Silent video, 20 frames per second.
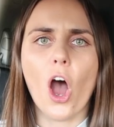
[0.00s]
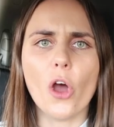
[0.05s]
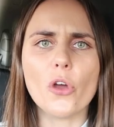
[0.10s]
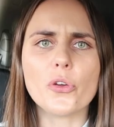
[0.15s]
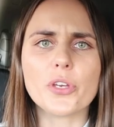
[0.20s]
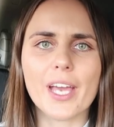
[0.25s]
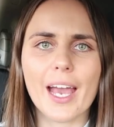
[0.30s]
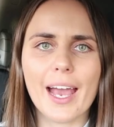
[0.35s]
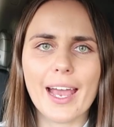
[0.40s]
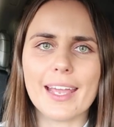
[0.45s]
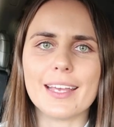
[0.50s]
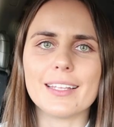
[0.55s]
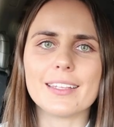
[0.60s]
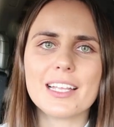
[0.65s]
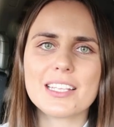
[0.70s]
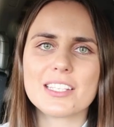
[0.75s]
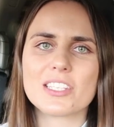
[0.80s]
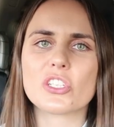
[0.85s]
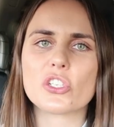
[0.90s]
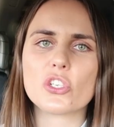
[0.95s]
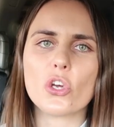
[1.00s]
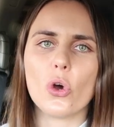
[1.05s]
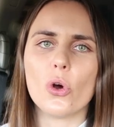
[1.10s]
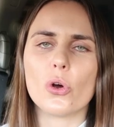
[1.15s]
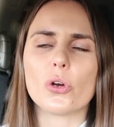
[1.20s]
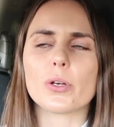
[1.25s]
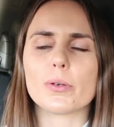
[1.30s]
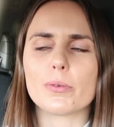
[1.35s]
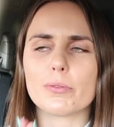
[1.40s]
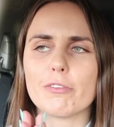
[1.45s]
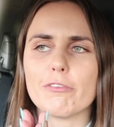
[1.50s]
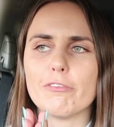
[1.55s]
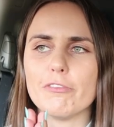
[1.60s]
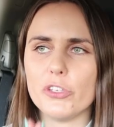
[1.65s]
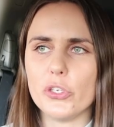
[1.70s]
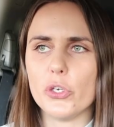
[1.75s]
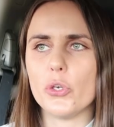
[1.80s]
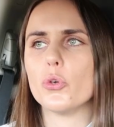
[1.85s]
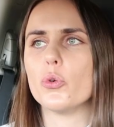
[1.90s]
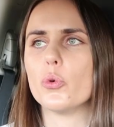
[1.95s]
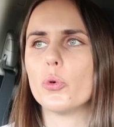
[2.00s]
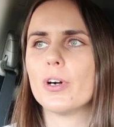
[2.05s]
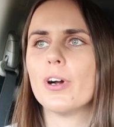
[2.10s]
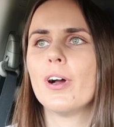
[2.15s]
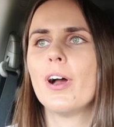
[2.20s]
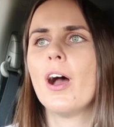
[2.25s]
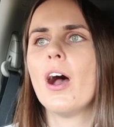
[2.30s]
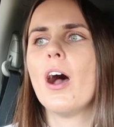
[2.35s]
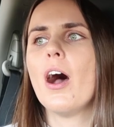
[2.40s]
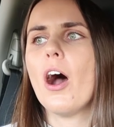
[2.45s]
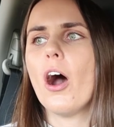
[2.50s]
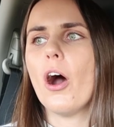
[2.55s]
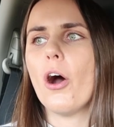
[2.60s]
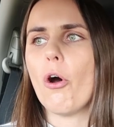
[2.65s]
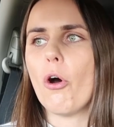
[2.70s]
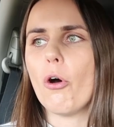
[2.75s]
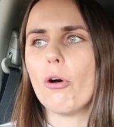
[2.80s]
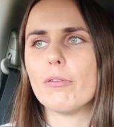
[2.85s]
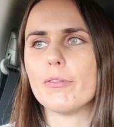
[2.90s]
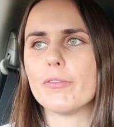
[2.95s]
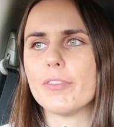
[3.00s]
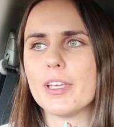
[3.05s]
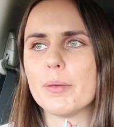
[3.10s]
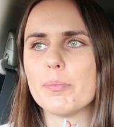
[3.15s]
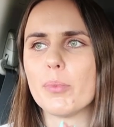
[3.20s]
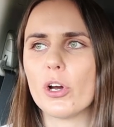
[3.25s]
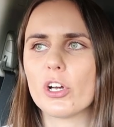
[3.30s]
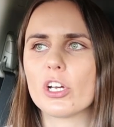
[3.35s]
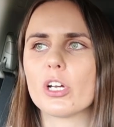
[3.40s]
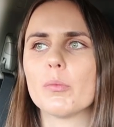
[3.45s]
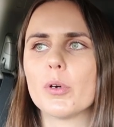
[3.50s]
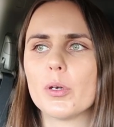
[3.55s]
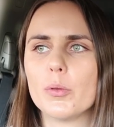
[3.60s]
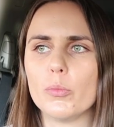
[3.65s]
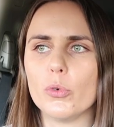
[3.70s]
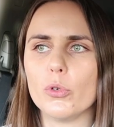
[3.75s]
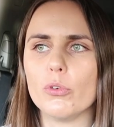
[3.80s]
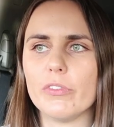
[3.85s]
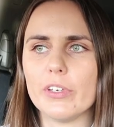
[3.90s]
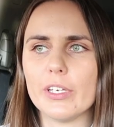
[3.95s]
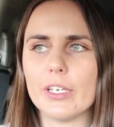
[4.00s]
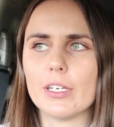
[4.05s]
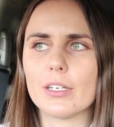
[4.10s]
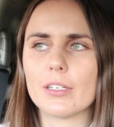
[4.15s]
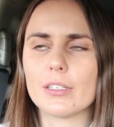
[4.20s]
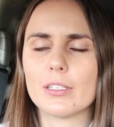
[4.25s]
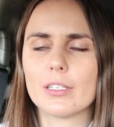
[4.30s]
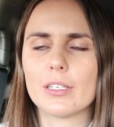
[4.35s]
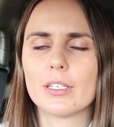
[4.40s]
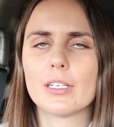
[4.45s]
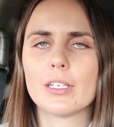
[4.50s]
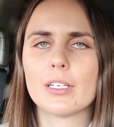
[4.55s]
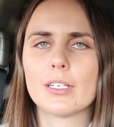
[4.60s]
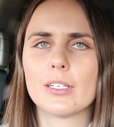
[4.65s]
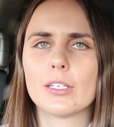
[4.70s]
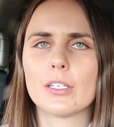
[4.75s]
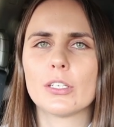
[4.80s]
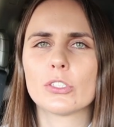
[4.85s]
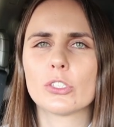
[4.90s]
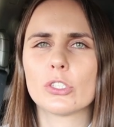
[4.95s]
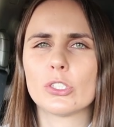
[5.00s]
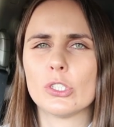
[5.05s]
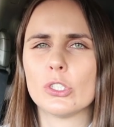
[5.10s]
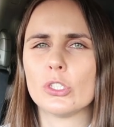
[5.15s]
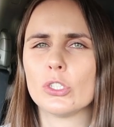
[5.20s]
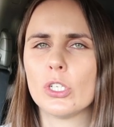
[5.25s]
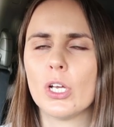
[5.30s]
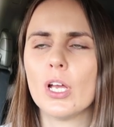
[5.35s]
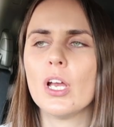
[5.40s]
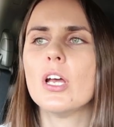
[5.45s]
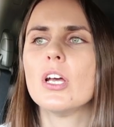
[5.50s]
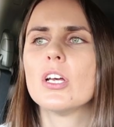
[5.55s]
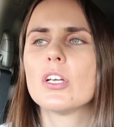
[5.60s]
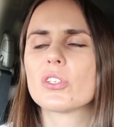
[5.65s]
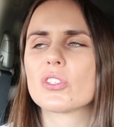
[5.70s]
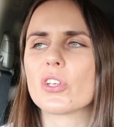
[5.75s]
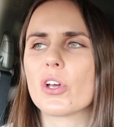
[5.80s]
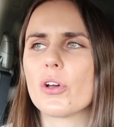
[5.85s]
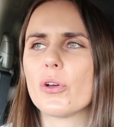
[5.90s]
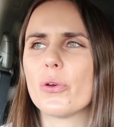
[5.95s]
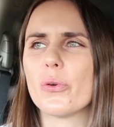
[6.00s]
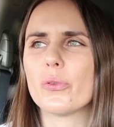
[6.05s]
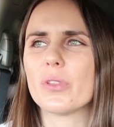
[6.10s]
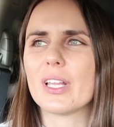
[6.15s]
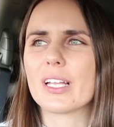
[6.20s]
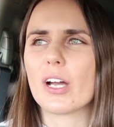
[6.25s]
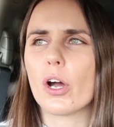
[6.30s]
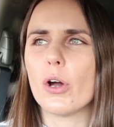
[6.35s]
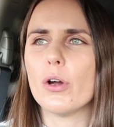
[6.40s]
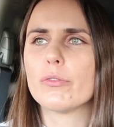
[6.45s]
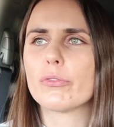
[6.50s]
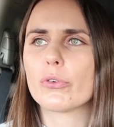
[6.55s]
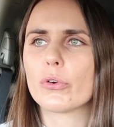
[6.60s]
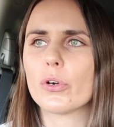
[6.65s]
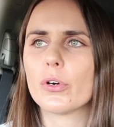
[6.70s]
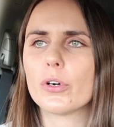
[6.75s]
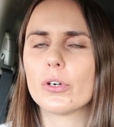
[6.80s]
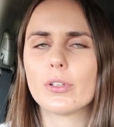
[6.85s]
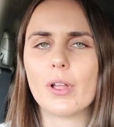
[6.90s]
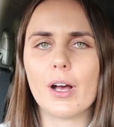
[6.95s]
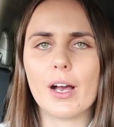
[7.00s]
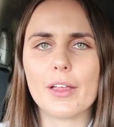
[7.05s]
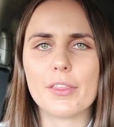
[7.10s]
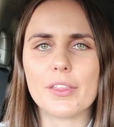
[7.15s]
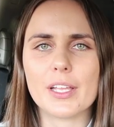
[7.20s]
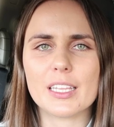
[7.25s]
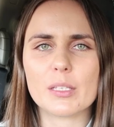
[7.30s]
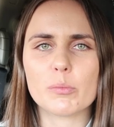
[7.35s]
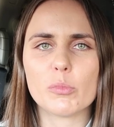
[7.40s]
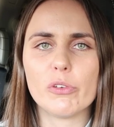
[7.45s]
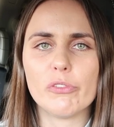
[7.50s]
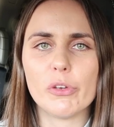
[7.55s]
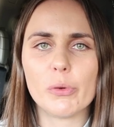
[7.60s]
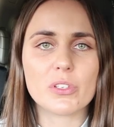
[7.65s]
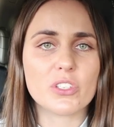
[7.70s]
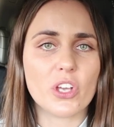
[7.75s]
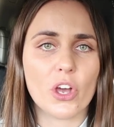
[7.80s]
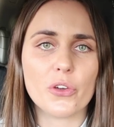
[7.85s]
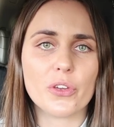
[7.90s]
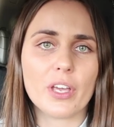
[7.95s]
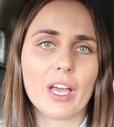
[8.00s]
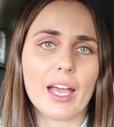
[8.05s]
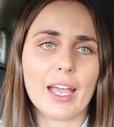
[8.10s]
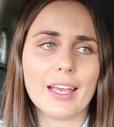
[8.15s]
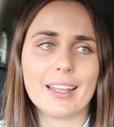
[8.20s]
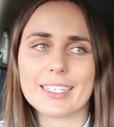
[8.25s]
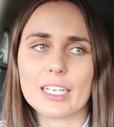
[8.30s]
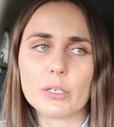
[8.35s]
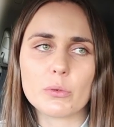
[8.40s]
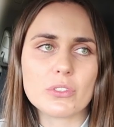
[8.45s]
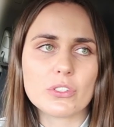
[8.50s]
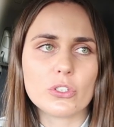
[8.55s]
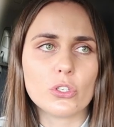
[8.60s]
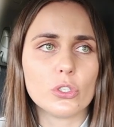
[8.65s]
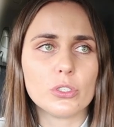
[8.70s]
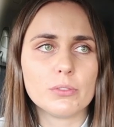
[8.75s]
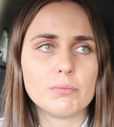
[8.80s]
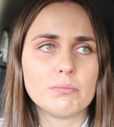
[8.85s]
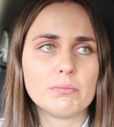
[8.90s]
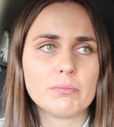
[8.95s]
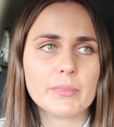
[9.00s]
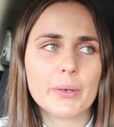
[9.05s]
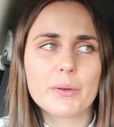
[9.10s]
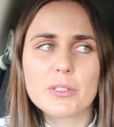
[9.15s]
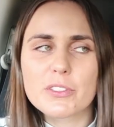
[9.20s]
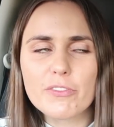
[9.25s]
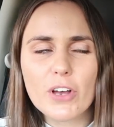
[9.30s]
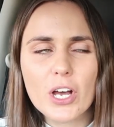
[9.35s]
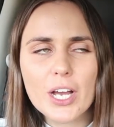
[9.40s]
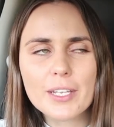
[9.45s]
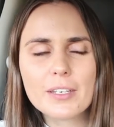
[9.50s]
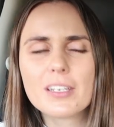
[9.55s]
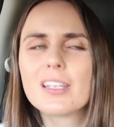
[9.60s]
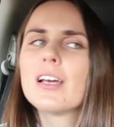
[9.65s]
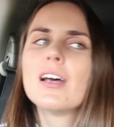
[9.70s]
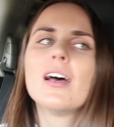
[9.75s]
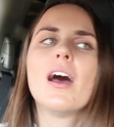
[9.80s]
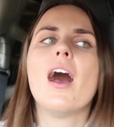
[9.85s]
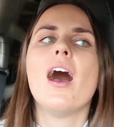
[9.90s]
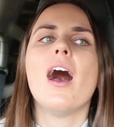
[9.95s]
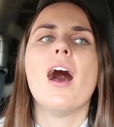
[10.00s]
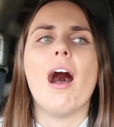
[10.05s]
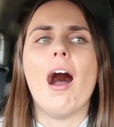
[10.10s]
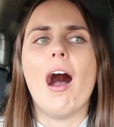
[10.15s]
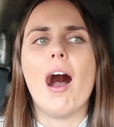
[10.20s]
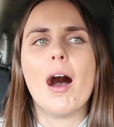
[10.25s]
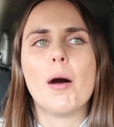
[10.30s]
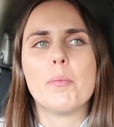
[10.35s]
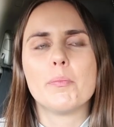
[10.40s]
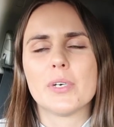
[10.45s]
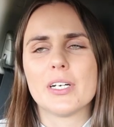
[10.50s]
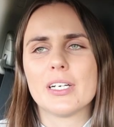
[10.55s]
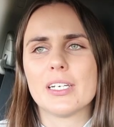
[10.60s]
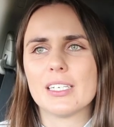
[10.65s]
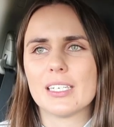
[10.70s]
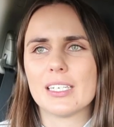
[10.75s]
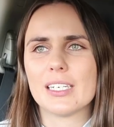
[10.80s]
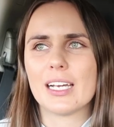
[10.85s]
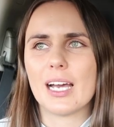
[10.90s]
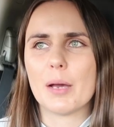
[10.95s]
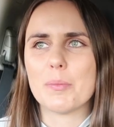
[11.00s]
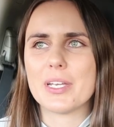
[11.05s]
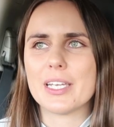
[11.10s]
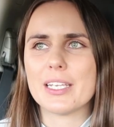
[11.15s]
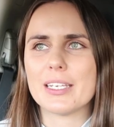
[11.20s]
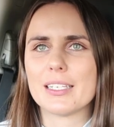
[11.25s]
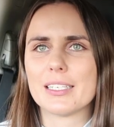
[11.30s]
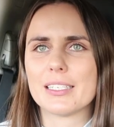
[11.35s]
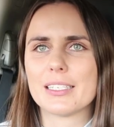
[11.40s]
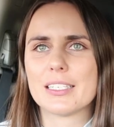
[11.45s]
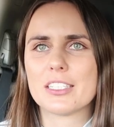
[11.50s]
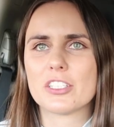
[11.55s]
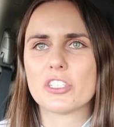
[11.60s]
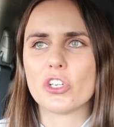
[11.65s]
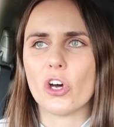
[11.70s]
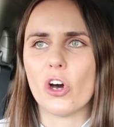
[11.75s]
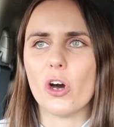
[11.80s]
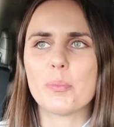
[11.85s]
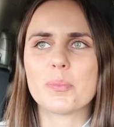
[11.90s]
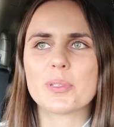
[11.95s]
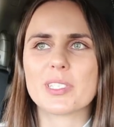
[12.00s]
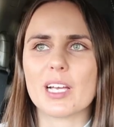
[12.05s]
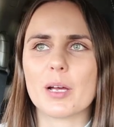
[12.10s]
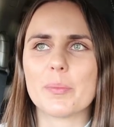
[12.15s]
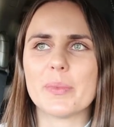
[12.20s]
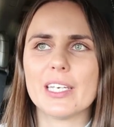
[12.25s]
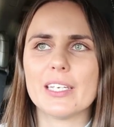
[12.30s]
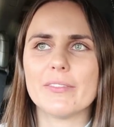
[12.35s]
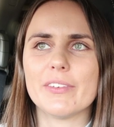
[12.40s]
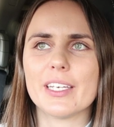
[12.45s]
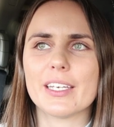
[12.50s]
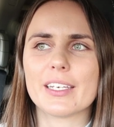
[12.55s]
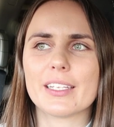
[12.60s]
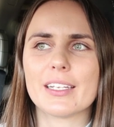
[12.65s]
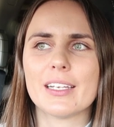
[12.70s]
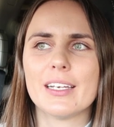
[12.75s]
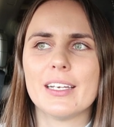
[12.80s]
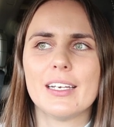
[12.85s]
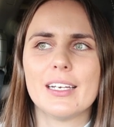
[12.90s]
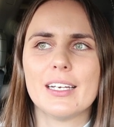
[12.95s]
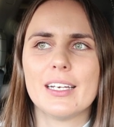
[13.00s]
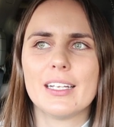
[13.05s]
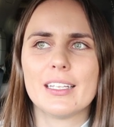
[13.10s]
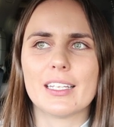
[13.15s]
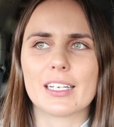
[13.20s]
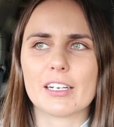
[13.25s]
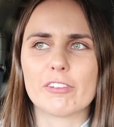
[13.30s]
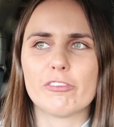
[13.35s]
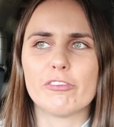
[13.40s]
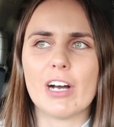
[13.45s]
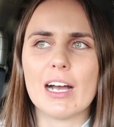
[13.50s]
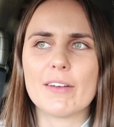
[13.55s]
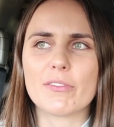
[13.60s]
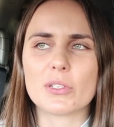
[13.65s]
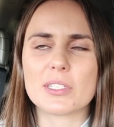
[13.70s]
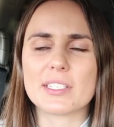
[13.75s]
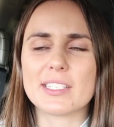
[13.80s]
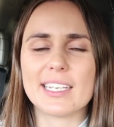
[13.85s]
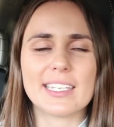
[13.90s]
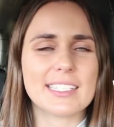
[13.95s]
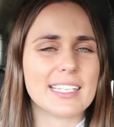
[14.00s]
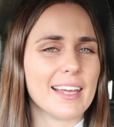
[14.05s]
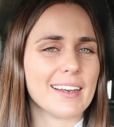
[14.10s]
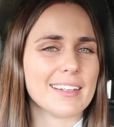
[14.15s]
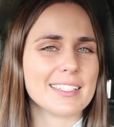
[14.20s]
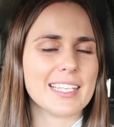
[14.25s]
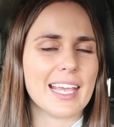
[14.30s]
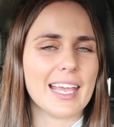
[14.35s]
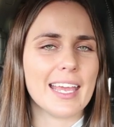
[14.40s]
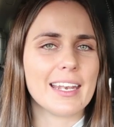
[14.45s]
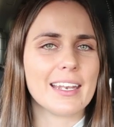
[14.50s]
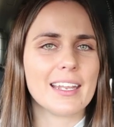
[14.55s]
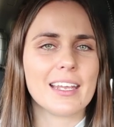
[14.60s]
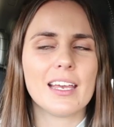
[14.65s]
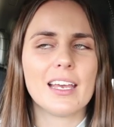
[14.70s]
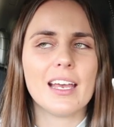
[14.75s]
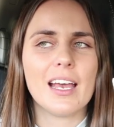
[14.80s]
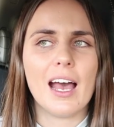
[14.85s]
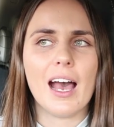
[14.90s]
Okay, let's talk review of the Pokemon movie. So like overall, I think the movie was okay. Like it was good. It was fine. I mean, tops, I'd be giving it like a 5 or 6 out of 10.